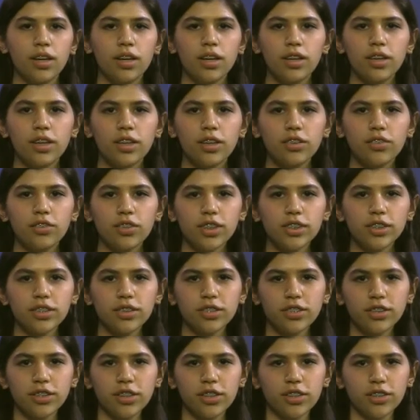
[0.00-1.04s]
In
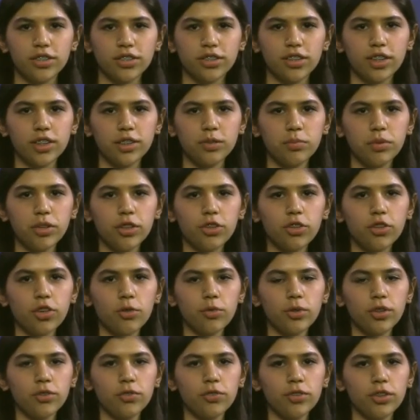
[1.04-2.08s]
recent years, it has been a
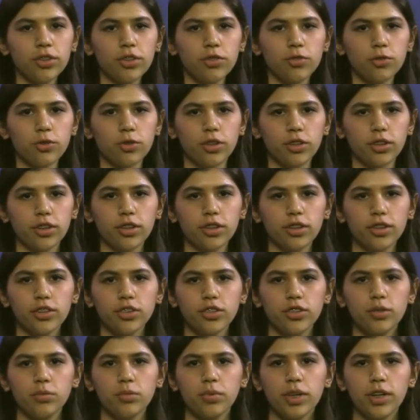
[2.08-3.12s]
growing field of work.
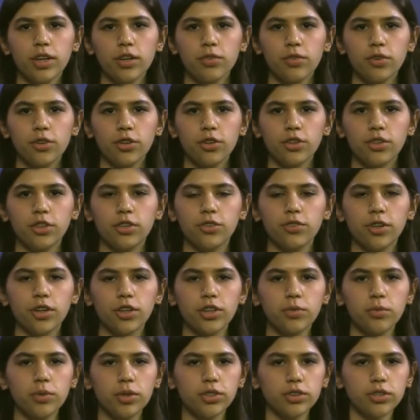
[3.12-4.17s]
You may have heard of
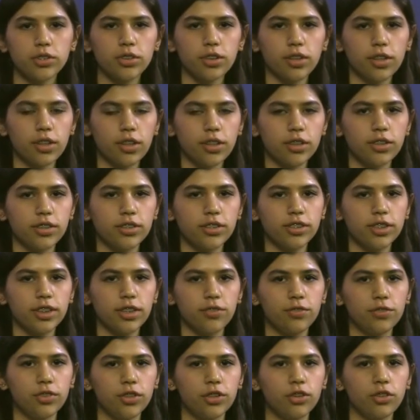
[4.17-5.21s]
occupational health and
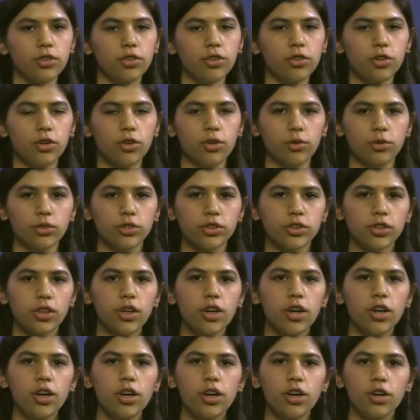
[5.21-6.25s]
safety, or OSH,
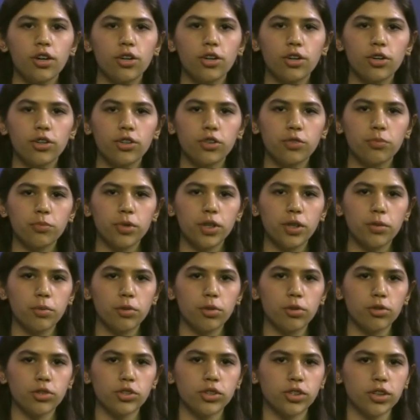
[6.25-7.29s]
I heard of people
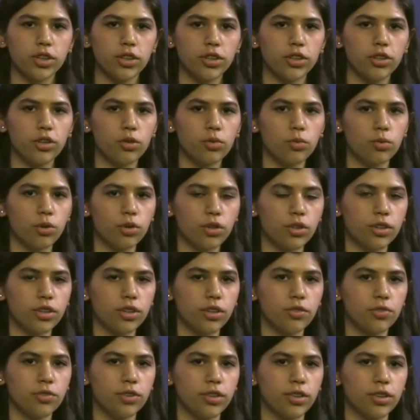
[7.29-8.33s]
who study or work in
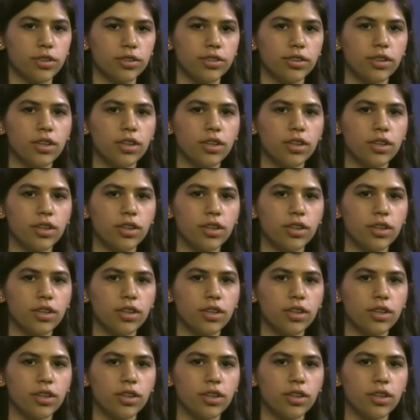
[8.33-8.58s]
the field.